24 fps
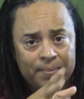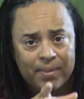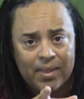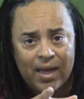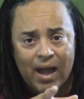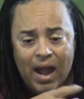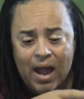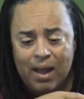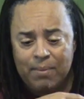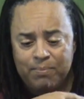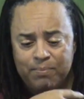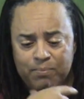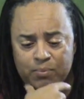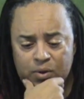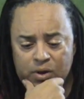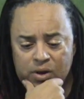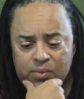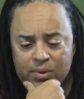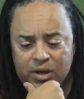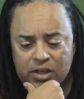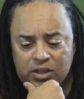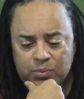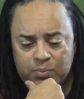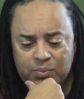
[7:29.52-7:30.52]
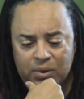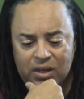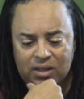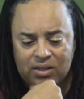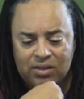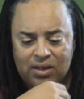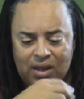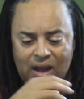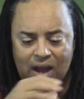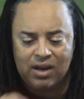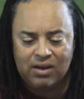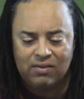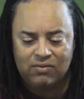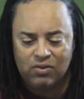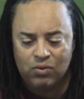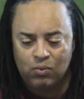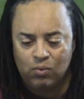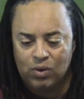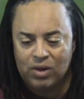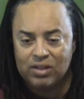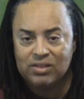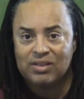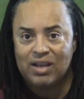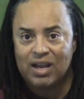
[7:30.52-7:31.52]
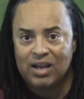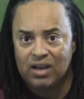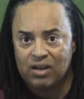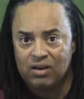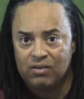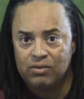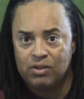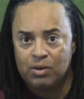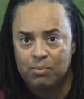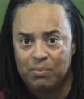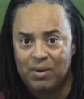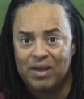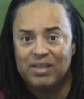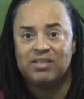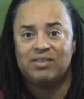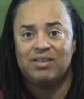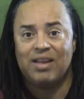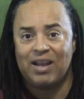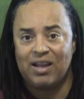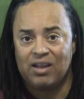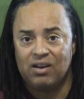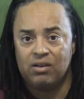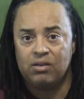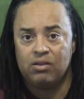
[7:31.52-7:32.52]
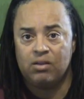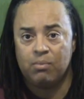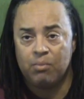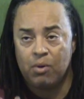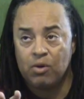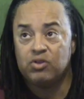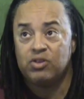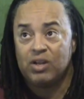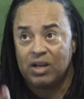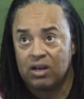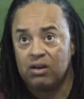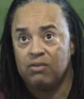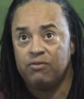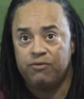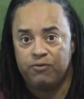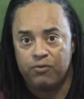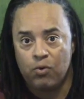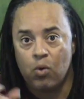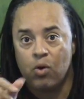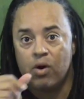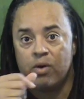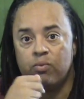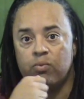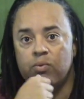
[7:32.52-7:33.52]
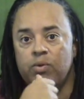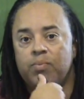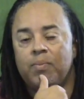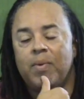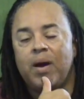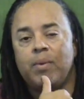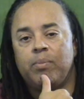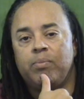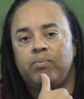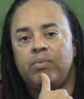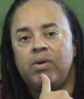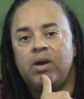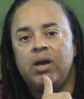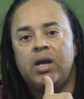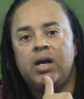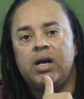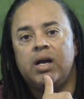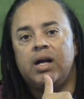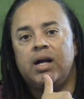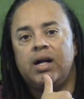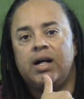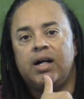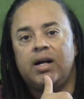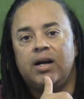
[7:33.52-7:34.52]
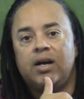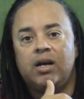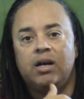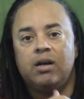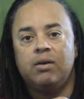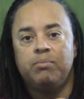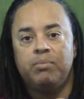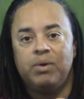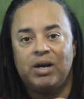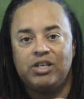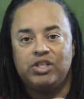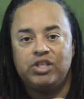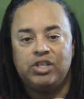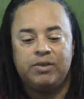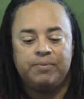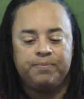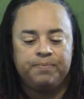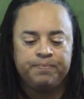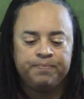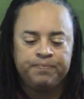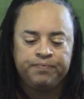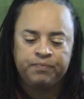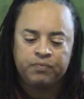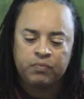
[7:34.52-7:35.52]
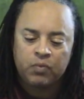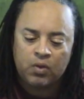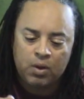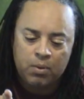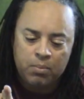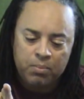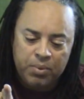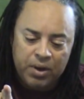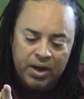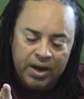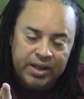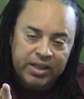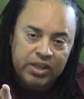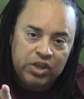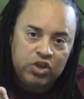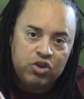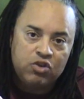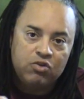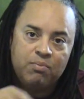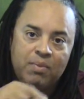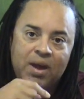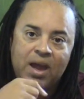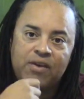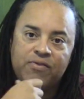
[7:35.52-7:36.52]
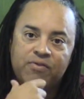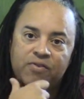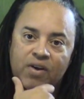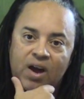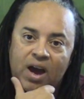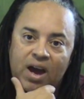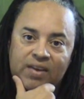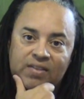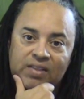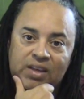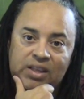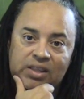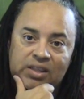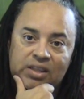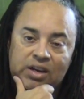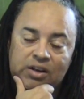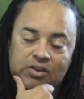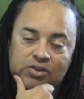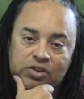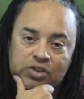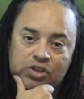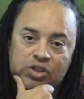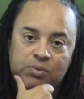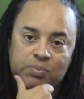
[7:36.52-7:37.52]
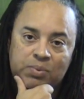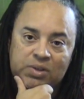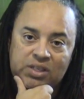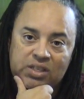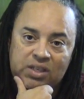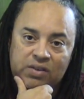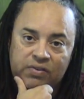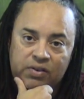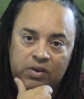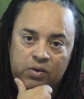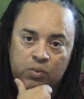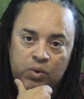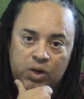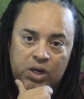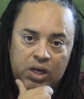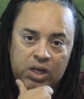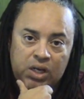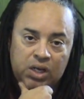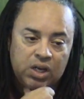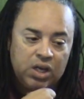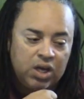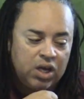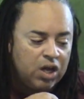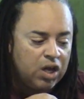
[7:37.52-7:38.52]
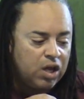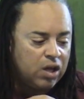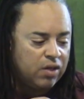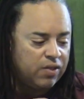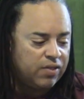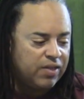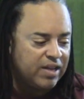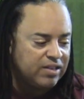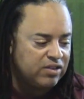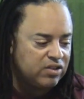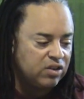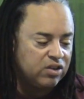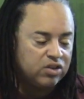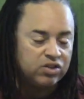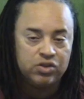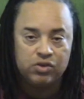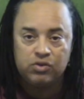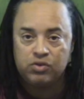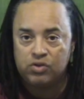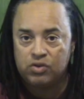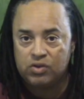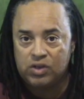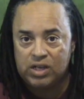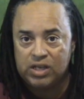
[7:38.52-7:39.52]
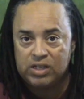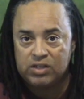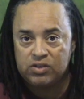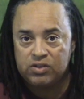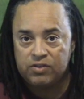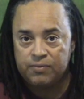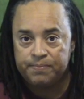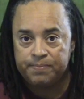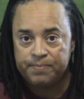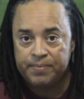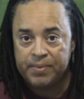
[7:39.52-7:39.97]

I pretty much picked kind of the ones the most I could afford with my budget, but you may find that there's a specific one that's going to suit your needs.